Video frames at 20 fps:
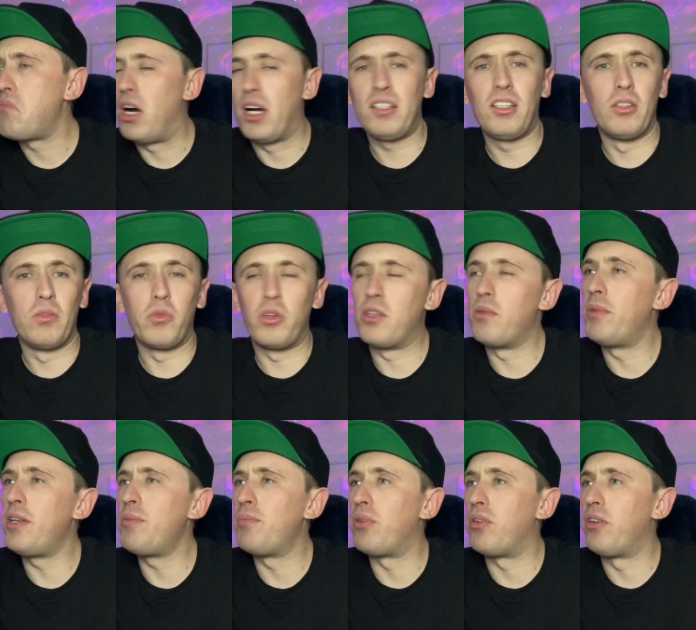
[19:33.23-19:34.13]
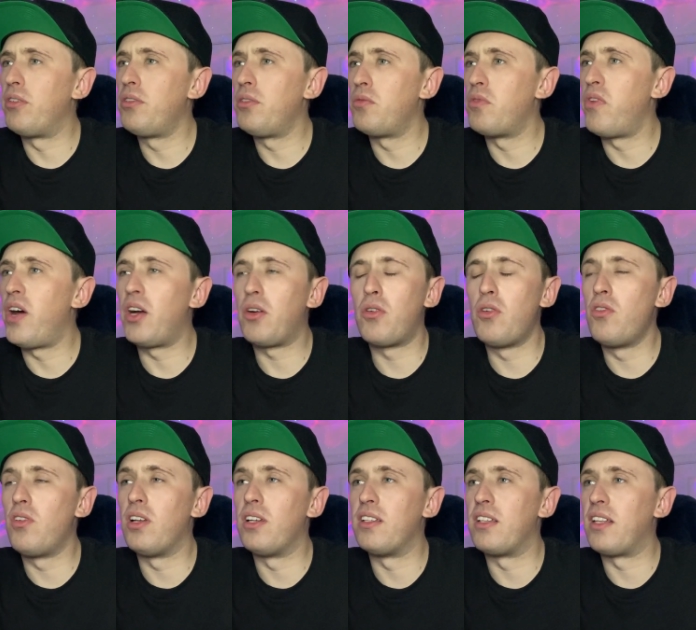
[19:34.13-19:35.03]
I don't know what you mean, bro. Without
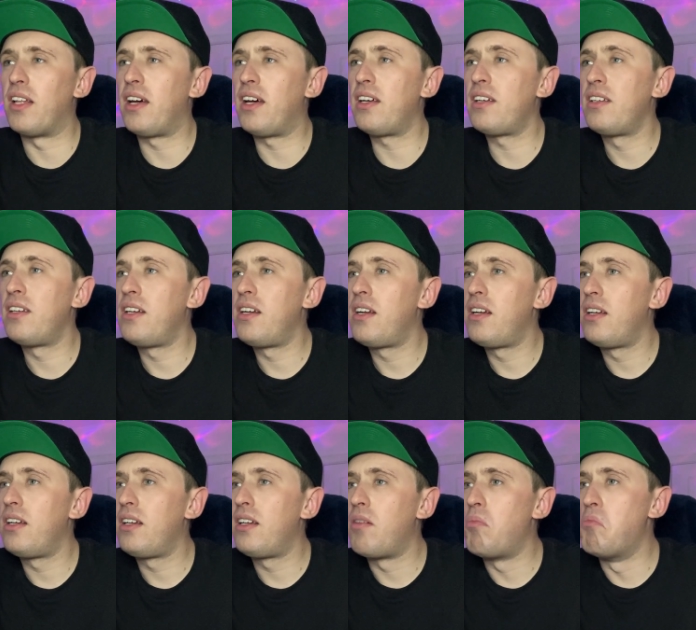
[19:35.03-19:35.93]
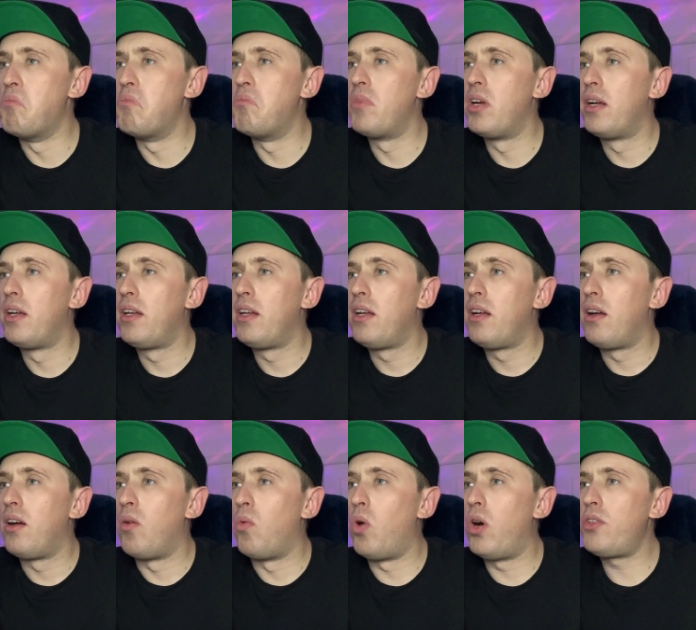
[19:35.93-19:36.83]
googling that, hmm.
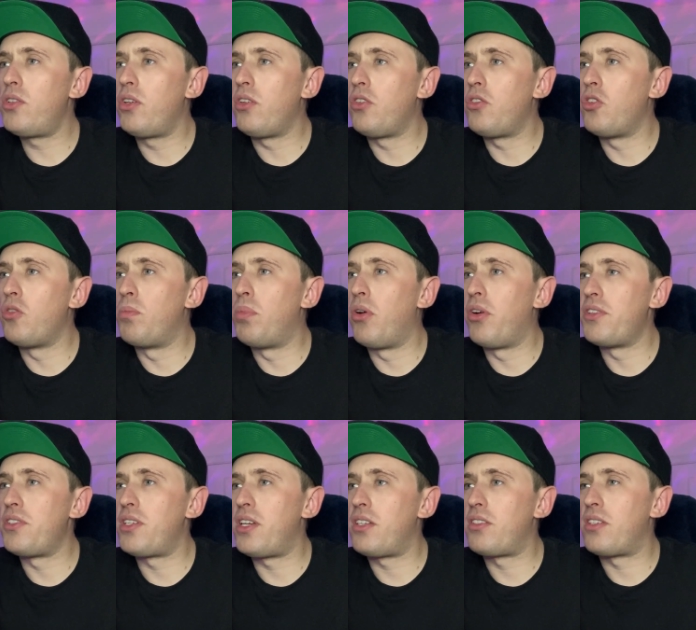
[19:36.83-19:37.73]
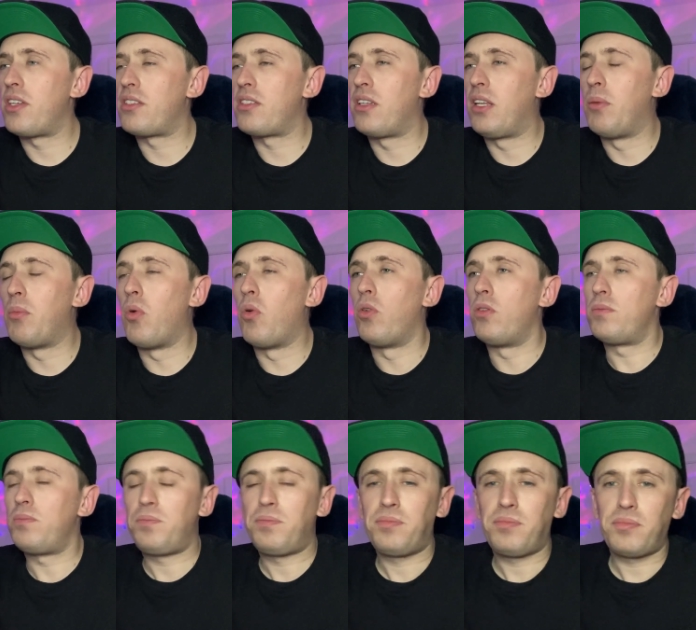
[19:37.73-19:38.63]
Why don't you do blind taste tests anymore?
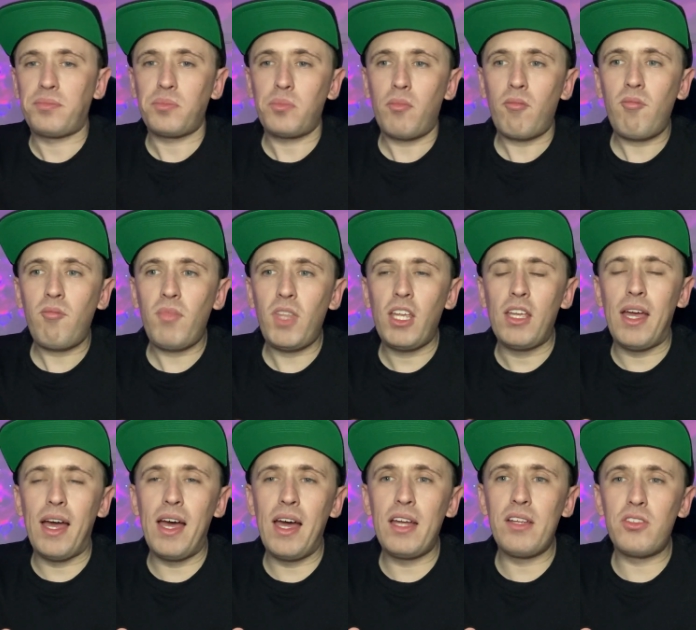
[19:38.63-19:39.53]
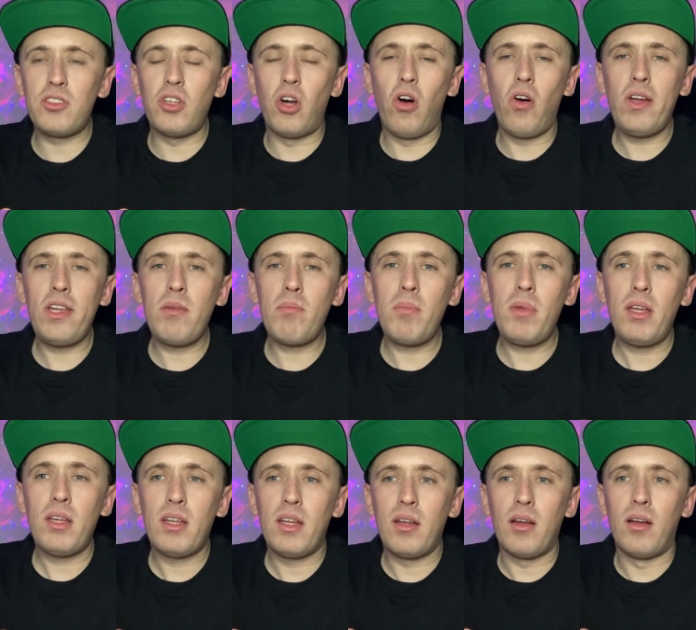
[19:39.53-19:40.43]
Uh, time,
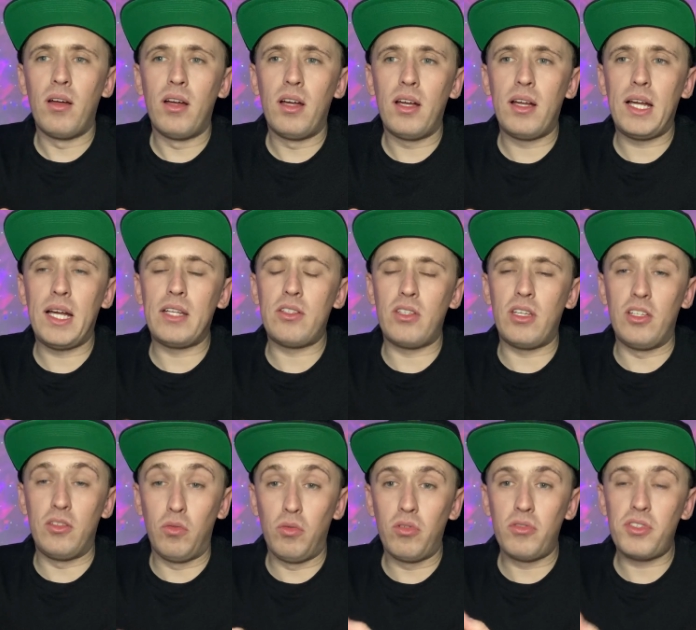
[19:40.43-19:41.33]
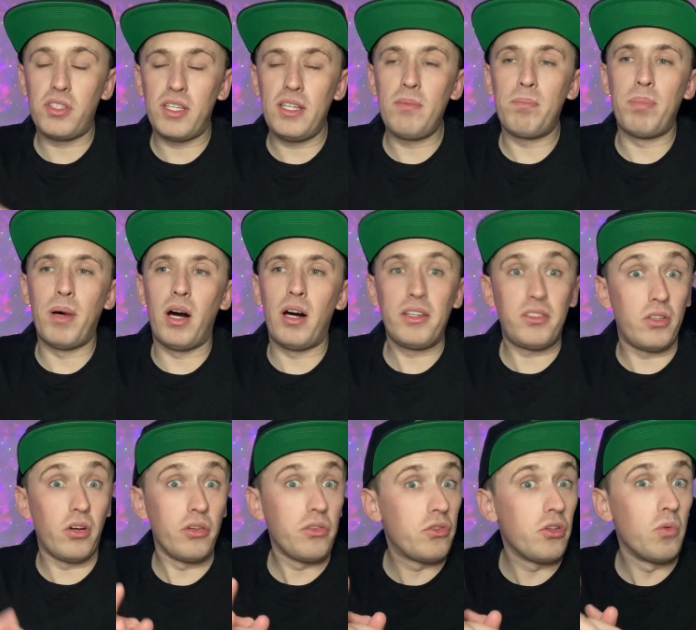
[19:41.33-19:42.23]
in all honesty, but I,
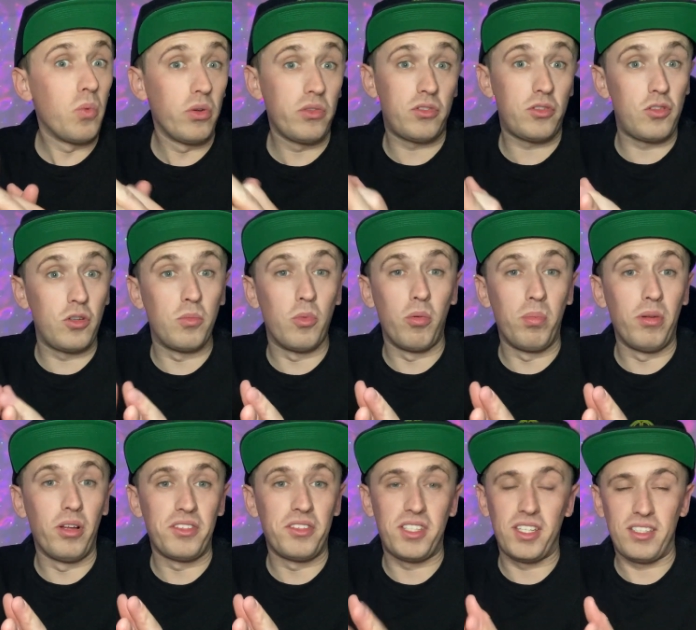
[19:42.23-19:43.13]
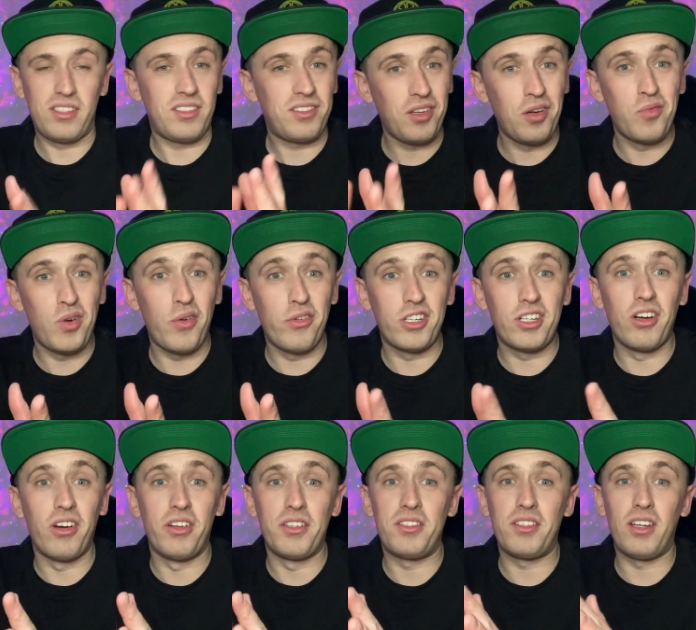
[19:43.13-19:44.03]
I do want to do more blind tests. Don't worry,
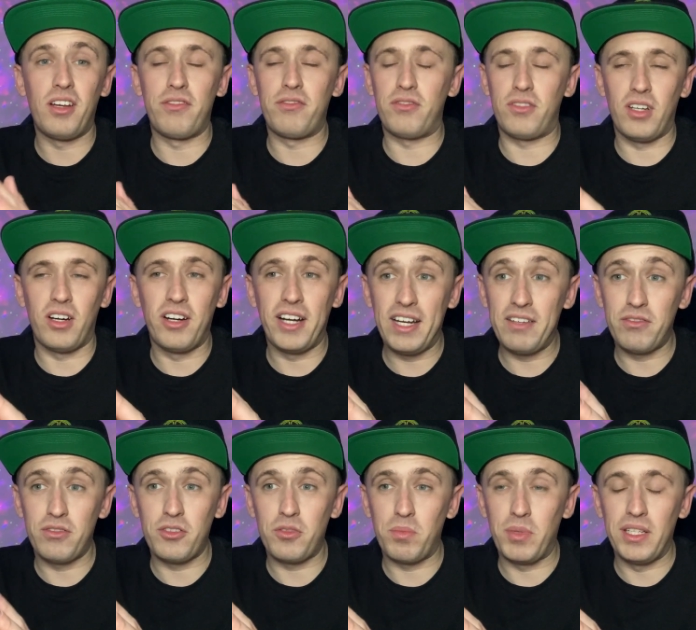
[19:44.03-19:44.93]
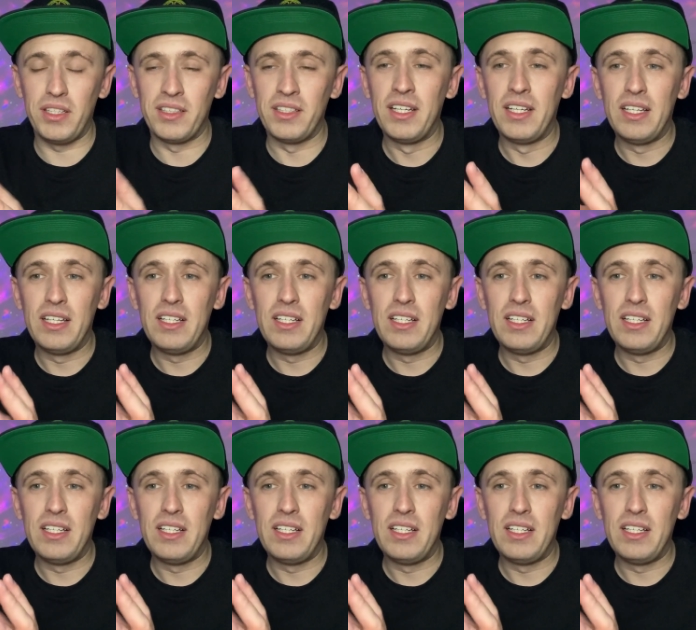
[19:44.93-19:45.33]
guys. I've, I have just been.